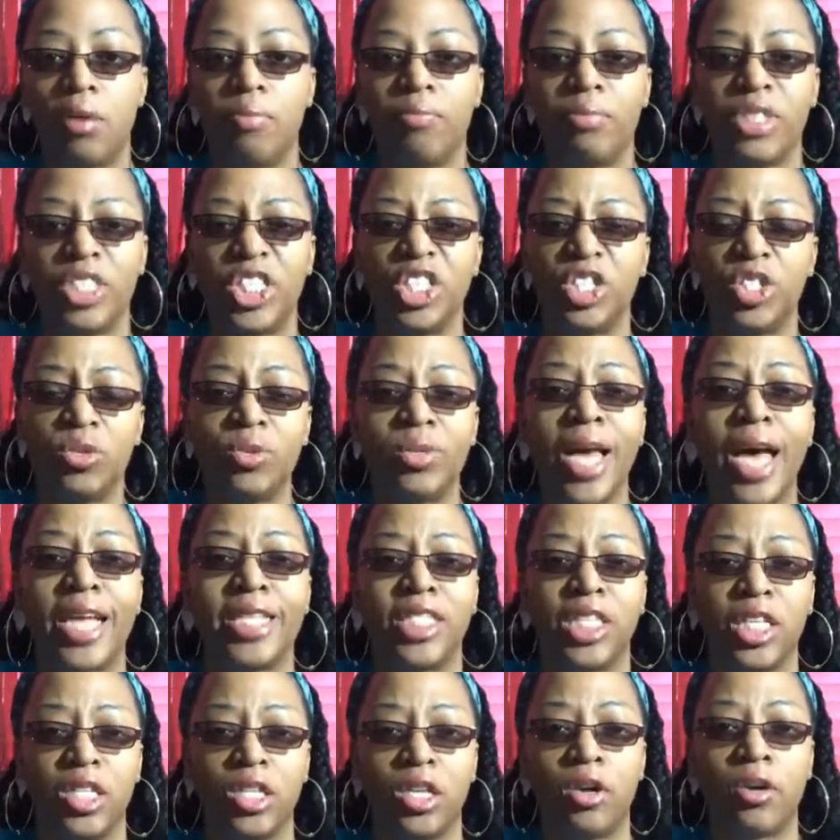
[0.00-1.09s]
But she do like
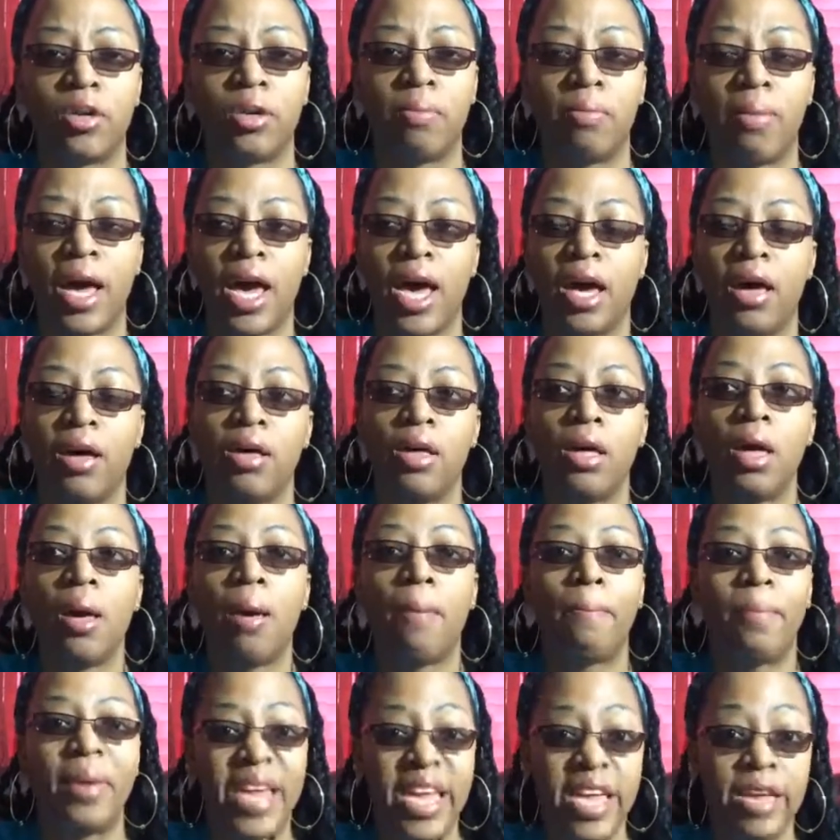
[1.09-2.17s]
to learn about
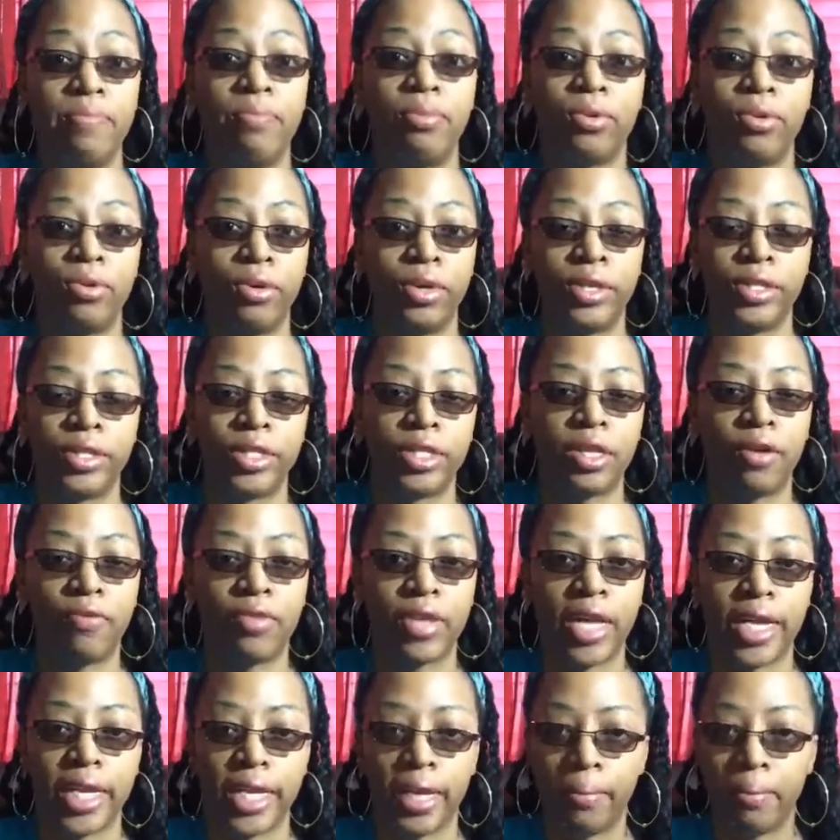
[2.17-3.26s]
people and stuff
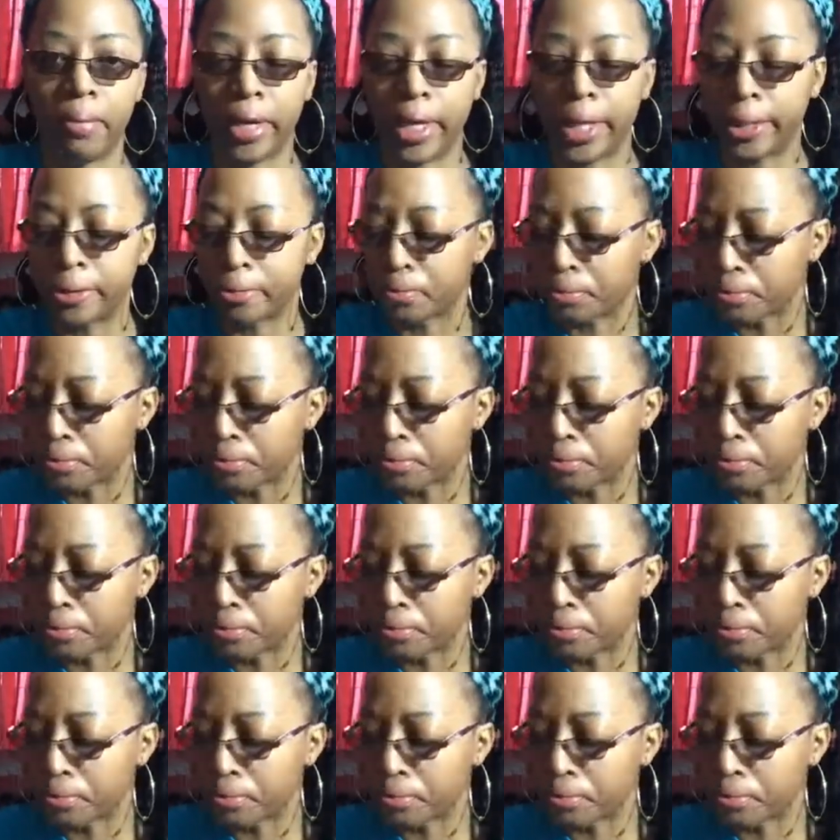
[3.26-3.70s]
like that. But